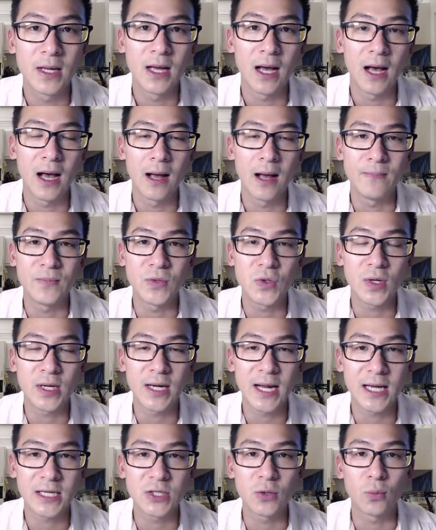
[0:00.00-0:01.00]
um, you can
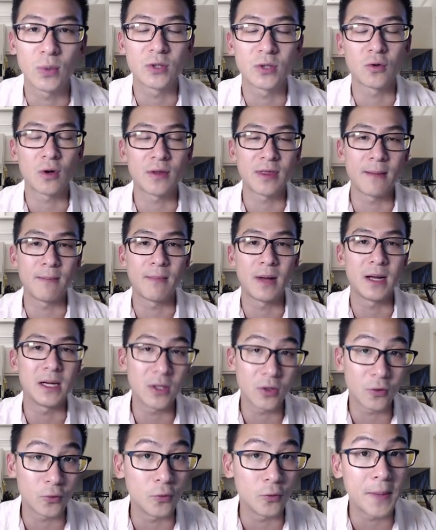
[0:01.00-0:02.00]
actually withdraw that money
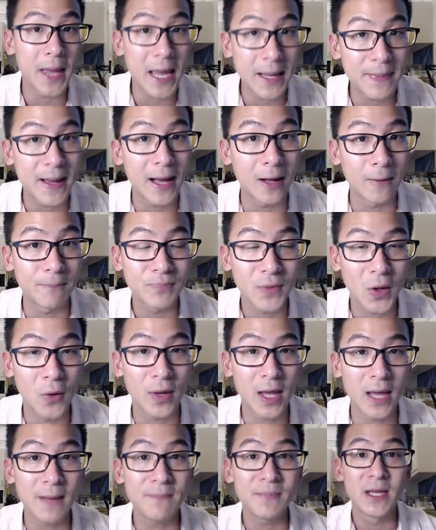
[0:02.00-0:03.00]
through PayPal.
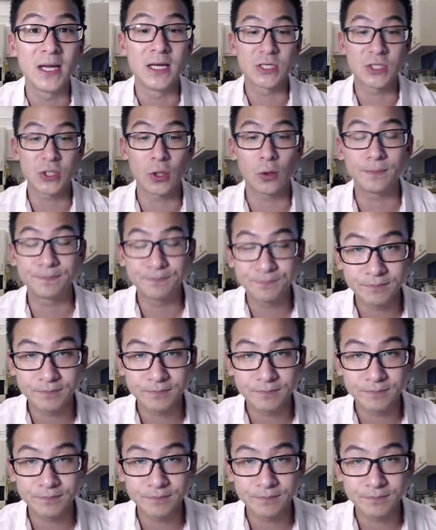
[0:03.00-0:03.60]
Okay, so